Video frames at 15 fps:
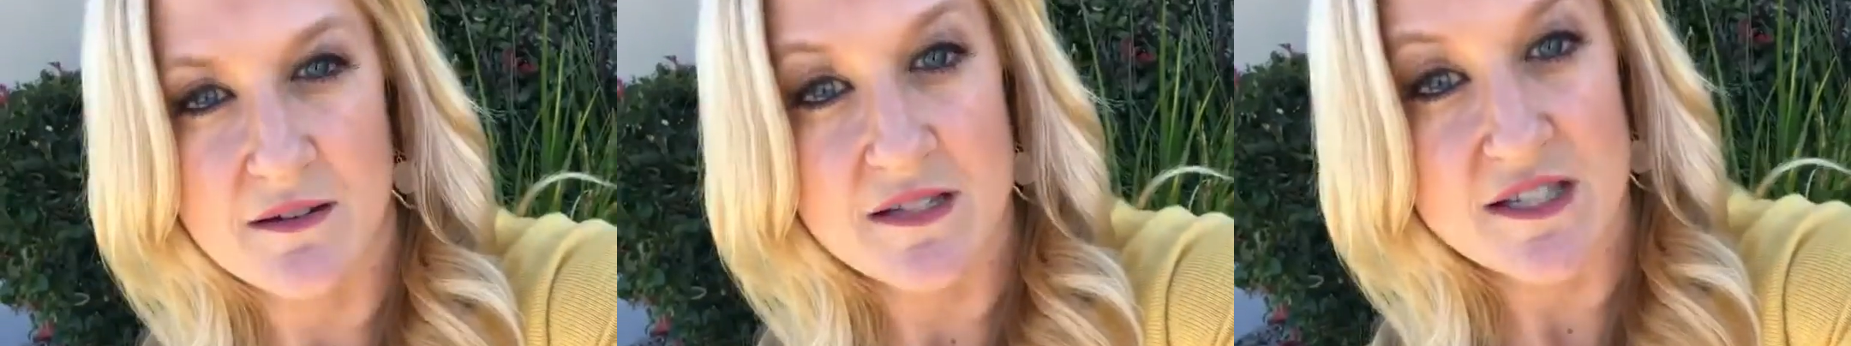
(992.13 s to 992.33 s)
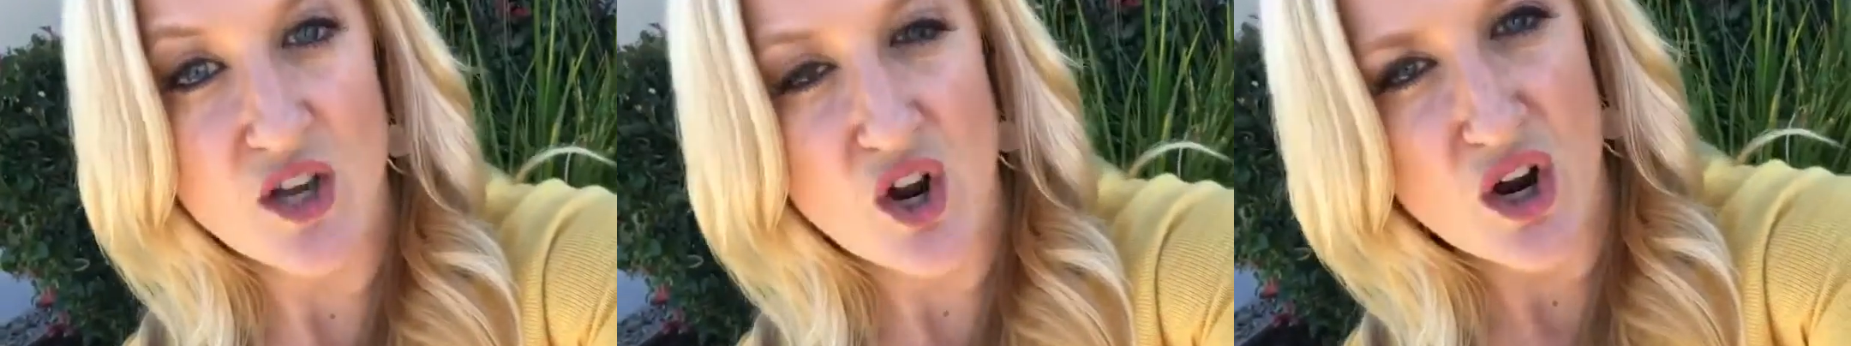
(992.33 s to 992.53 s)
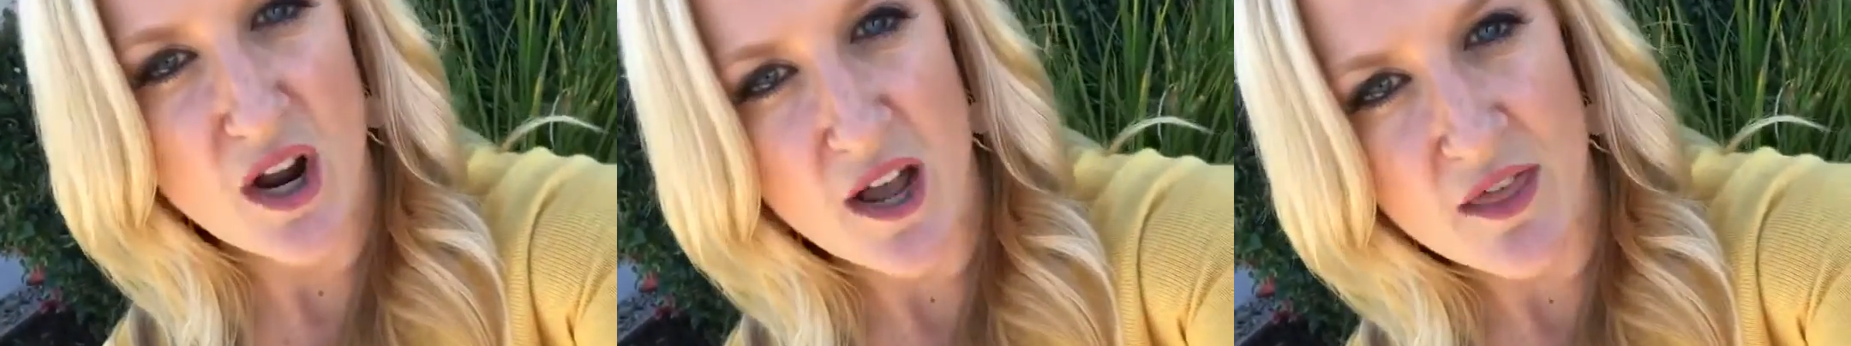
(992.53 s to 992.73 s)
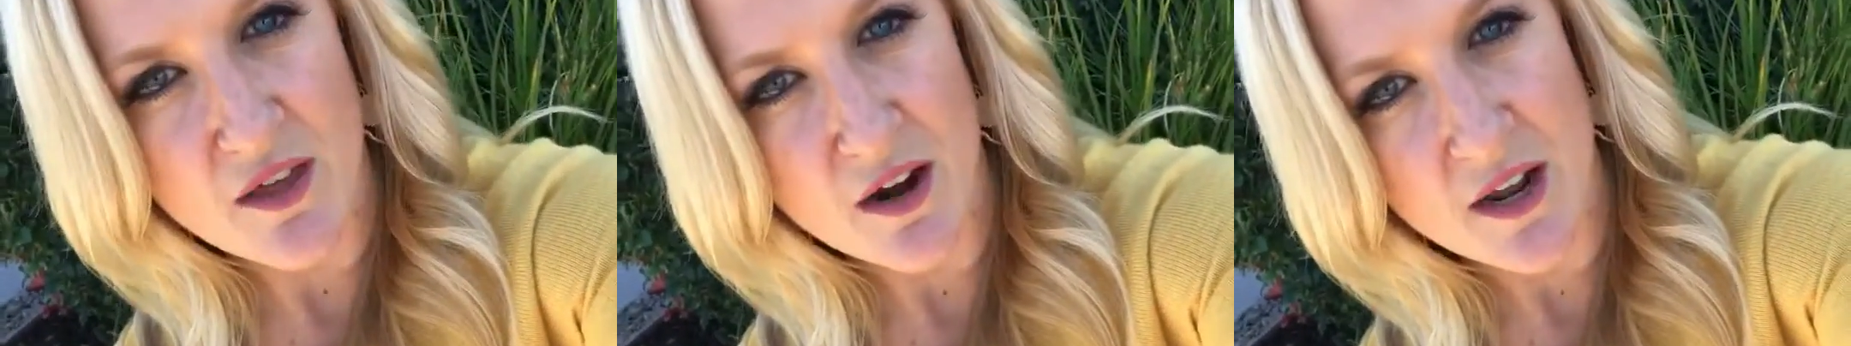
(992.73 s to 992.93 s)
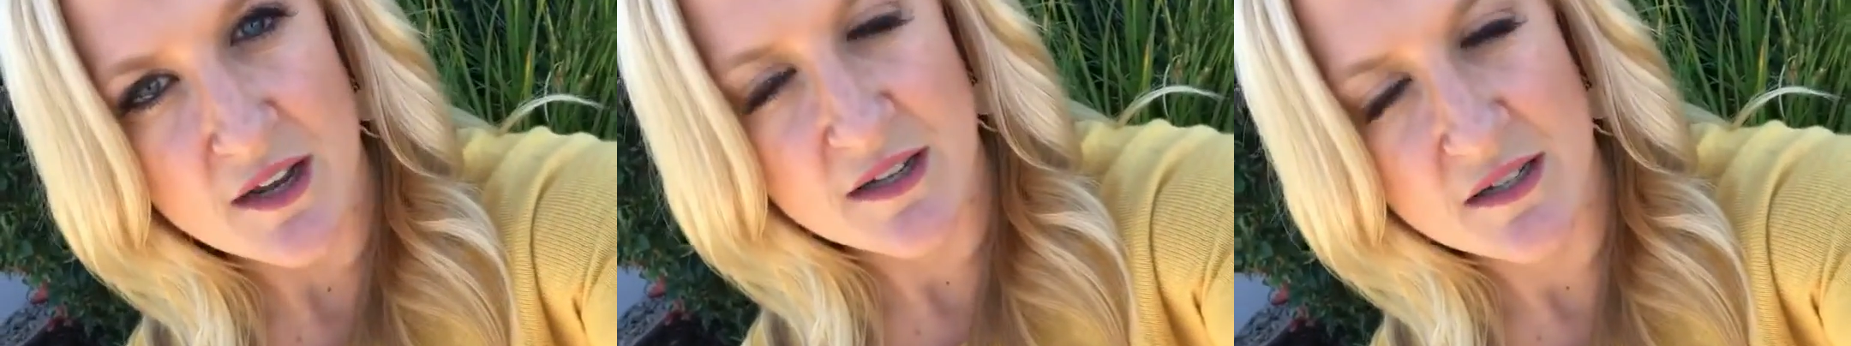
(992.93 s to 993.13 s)
Sorry, I
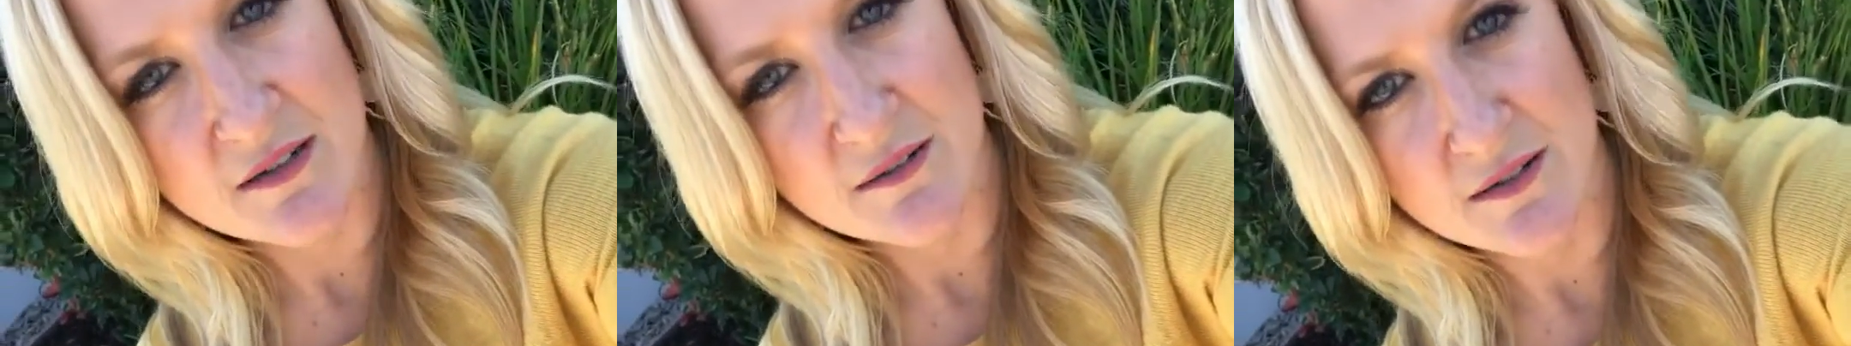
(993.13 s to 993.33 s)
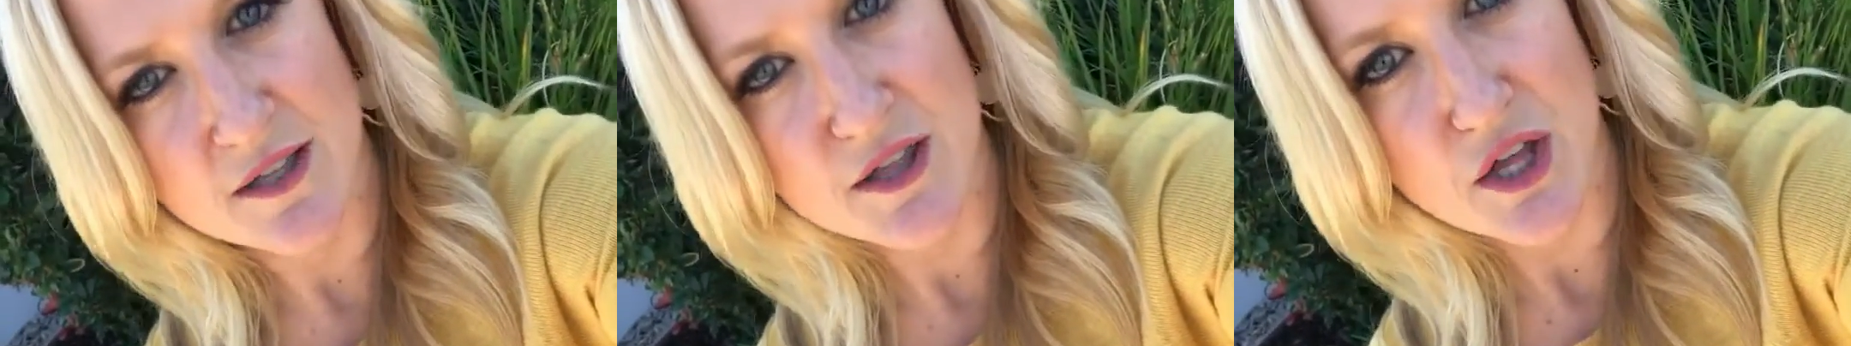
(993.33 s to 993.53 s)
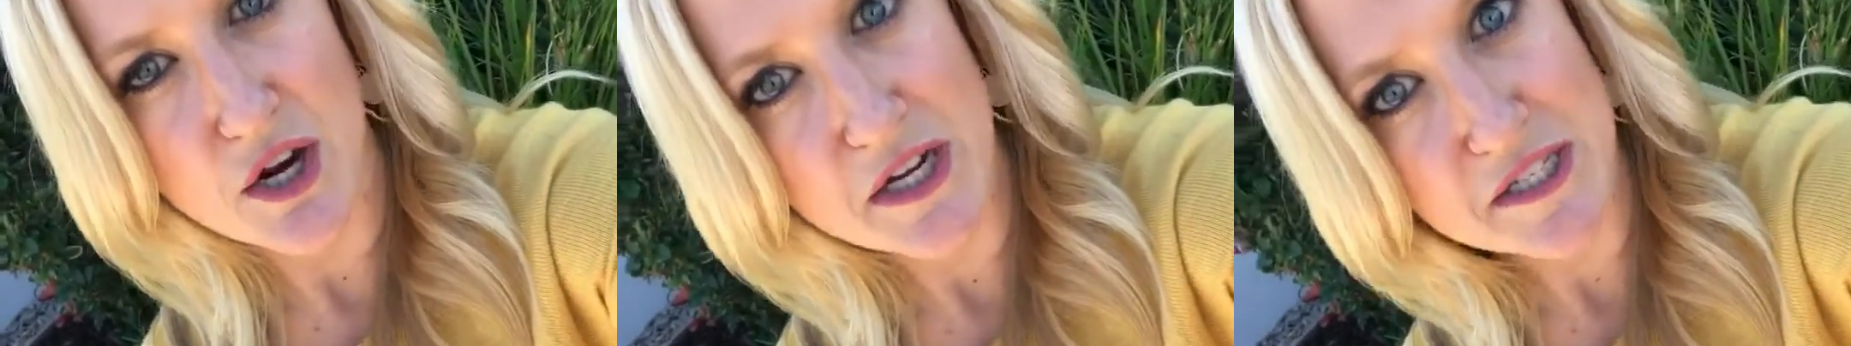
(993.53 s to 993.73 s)
thought I